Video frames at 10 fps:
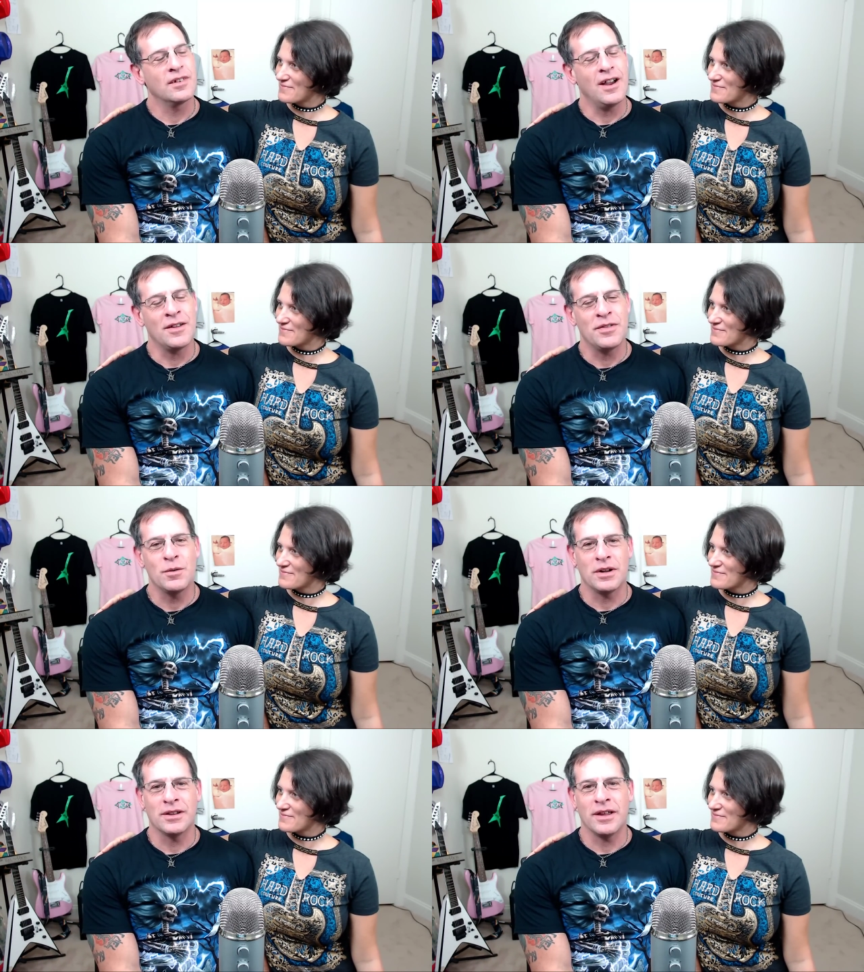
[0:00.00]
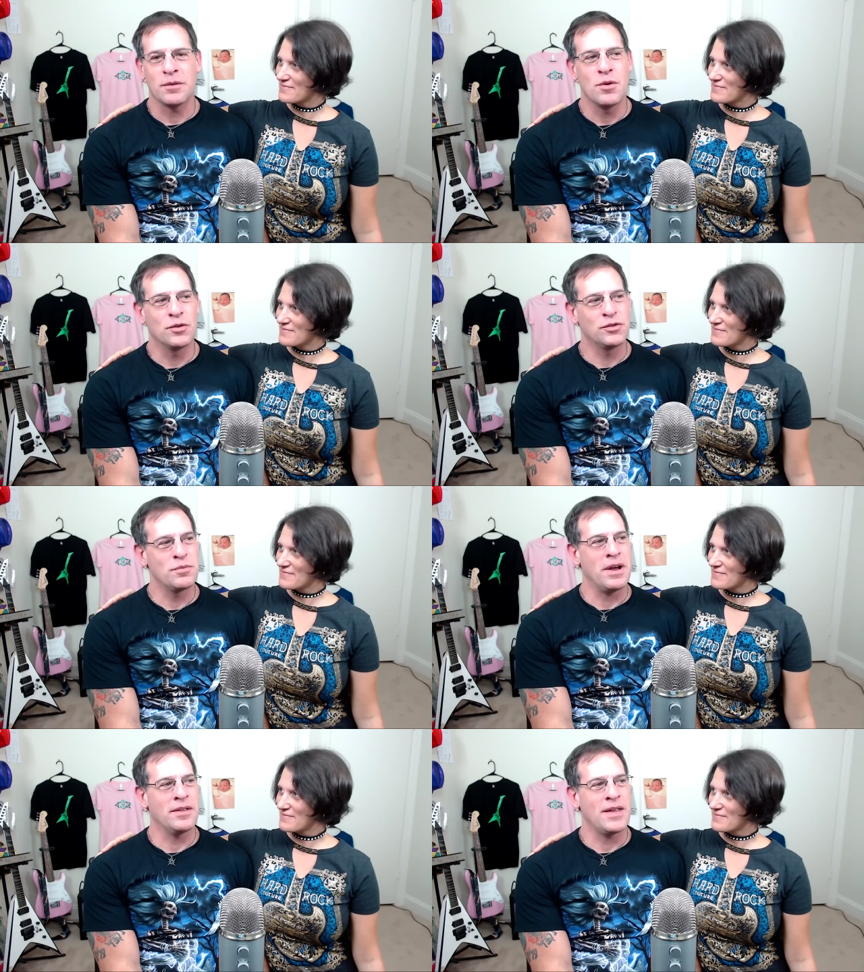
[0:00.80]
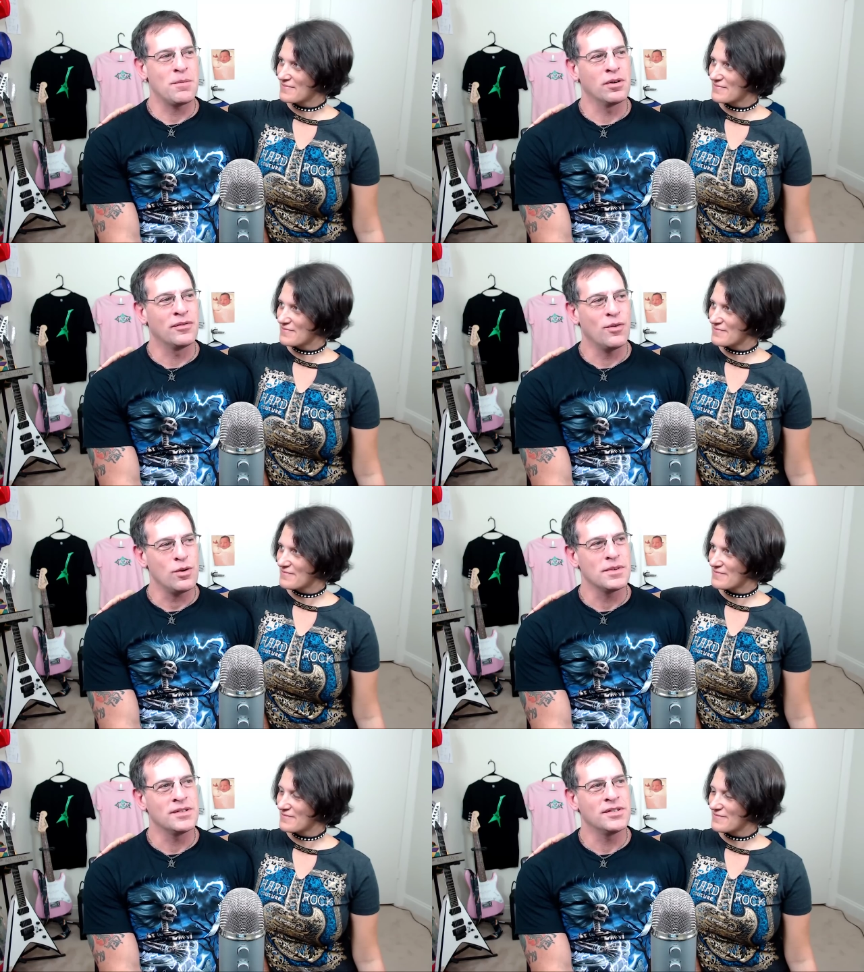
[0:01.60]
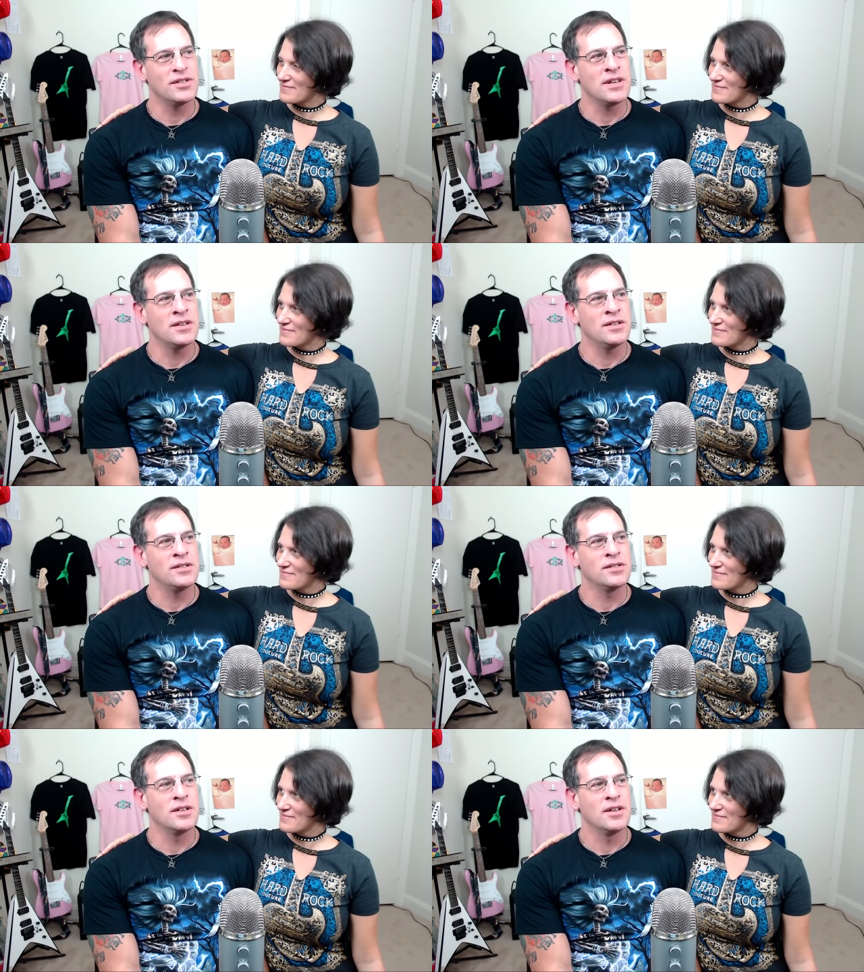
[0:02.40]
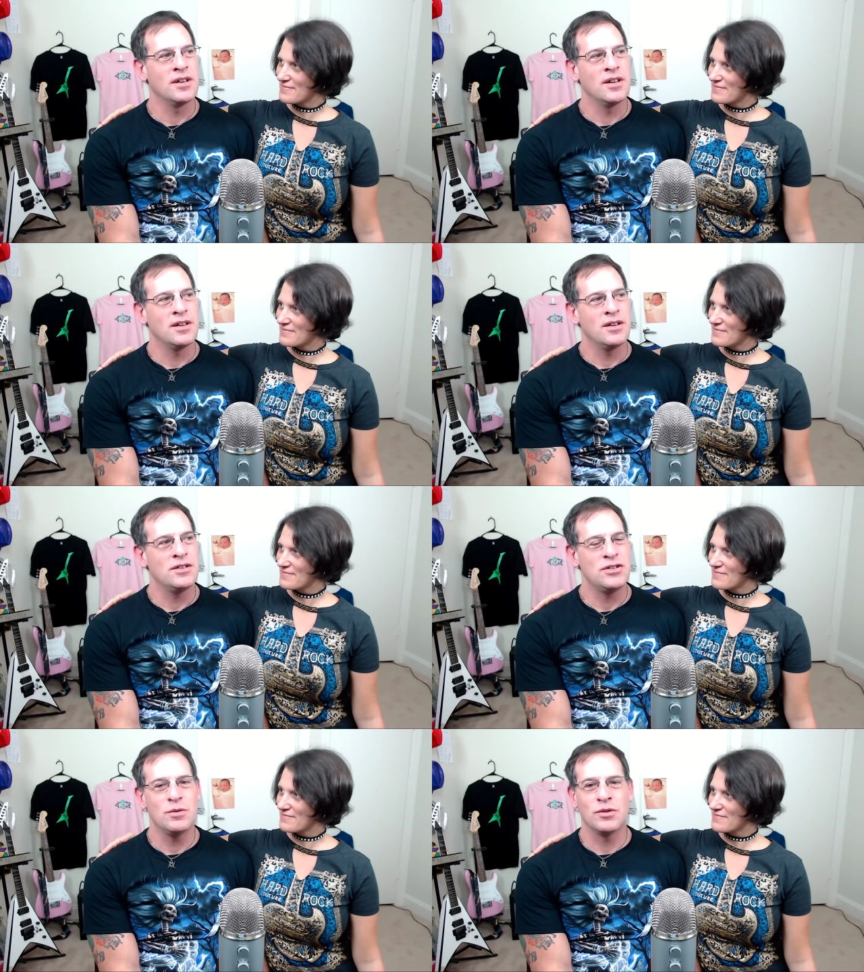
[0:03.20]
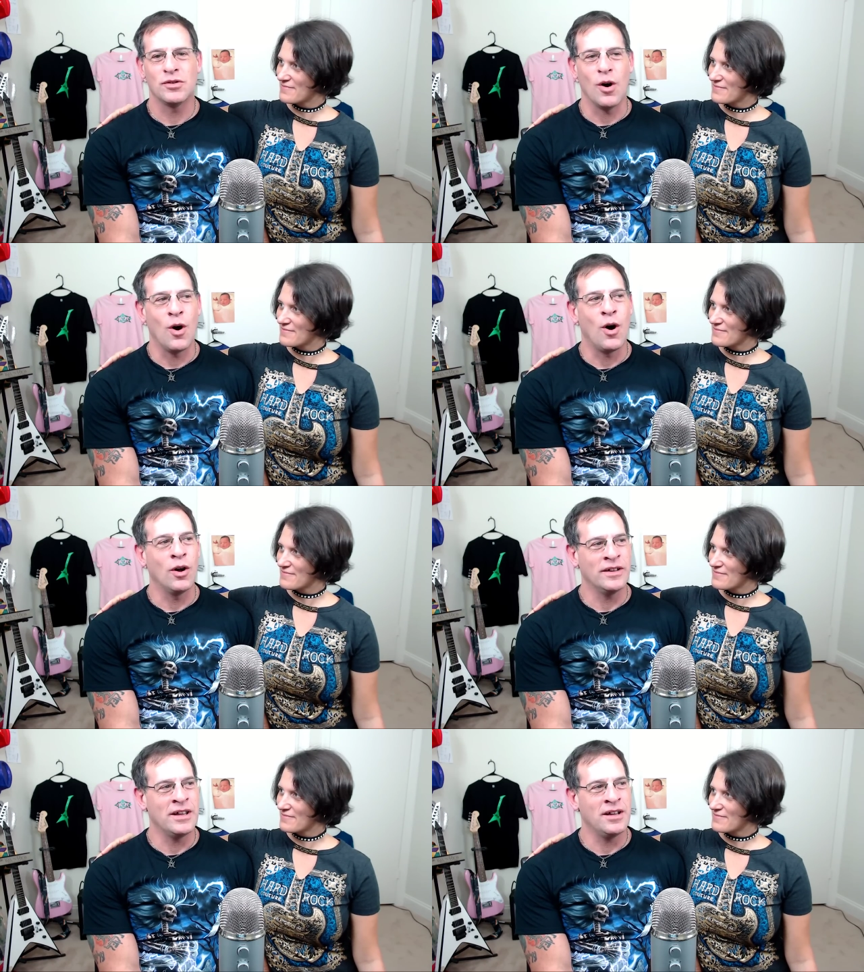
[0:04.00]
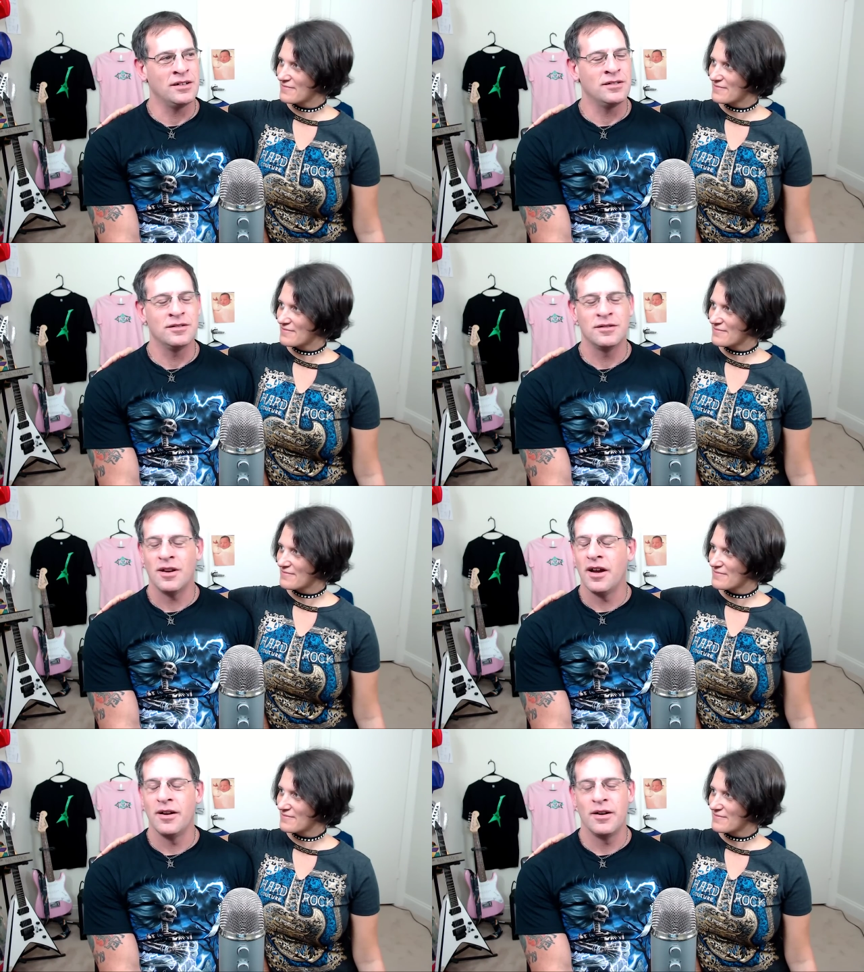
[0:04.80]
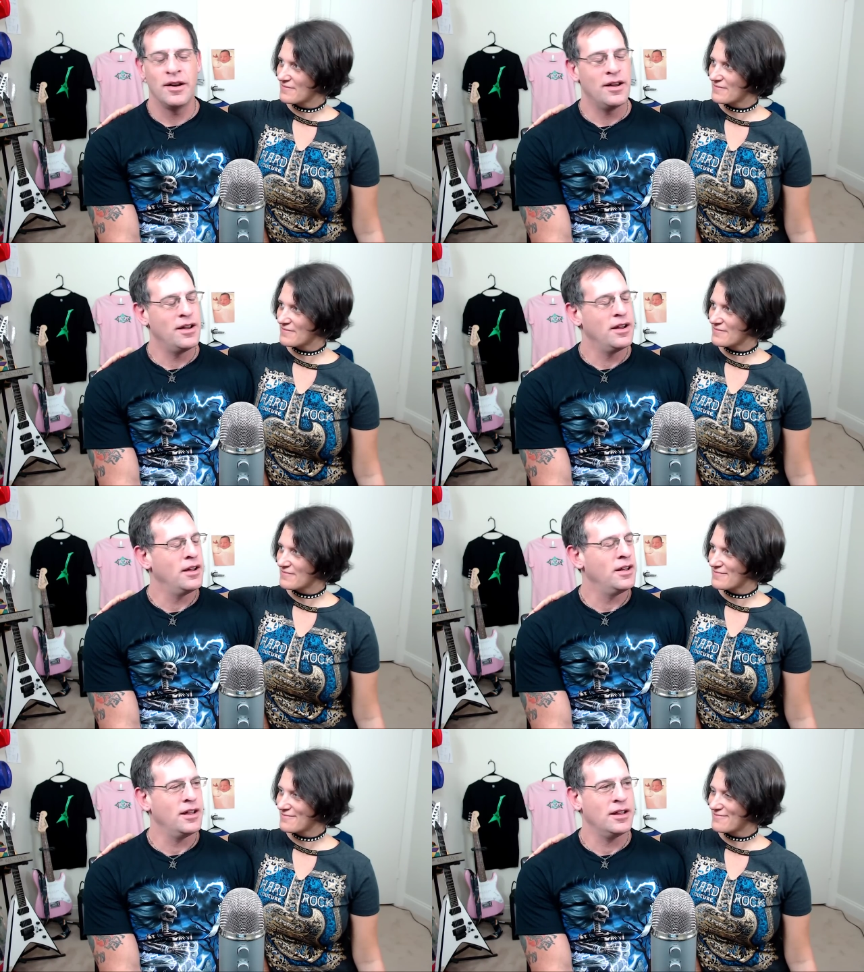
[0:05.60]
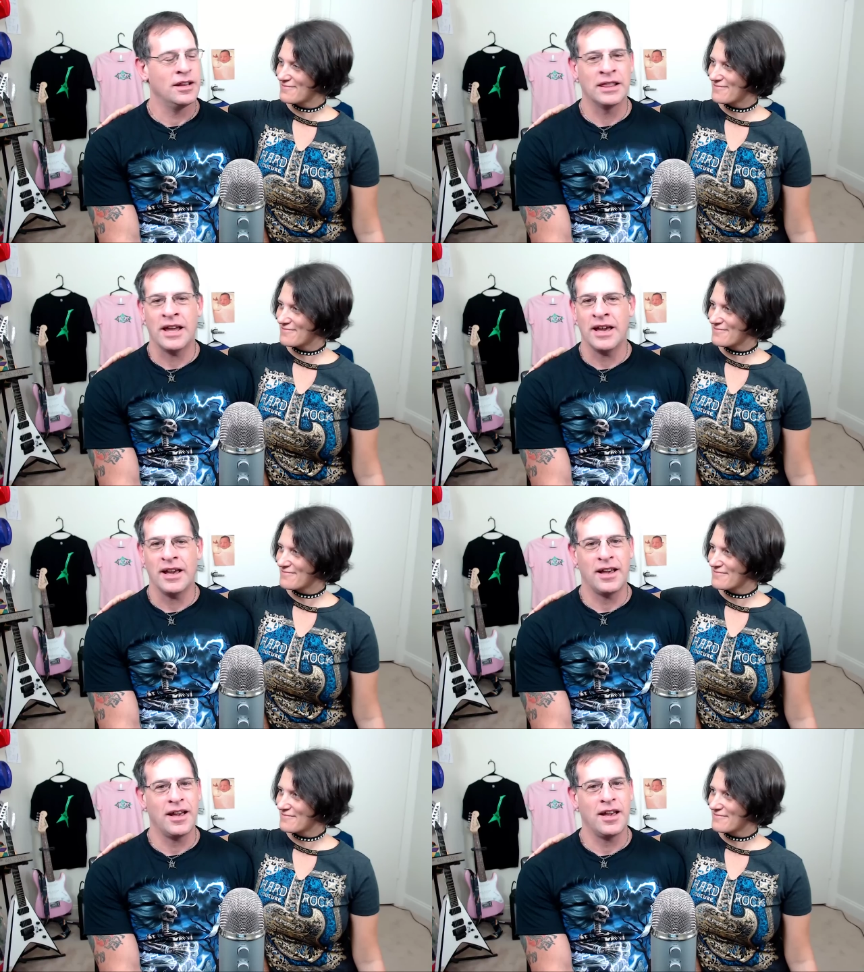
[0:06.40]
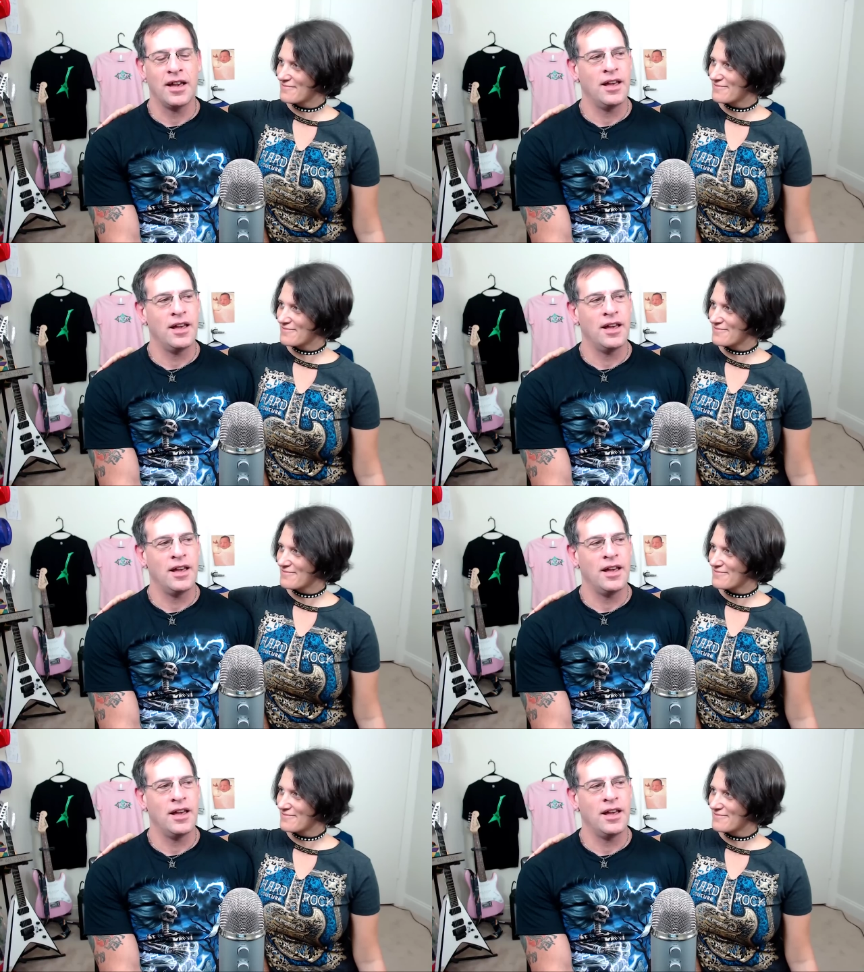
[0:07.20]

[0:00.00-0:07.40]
Speaker 1: I think what I like most about that performance is she was all in like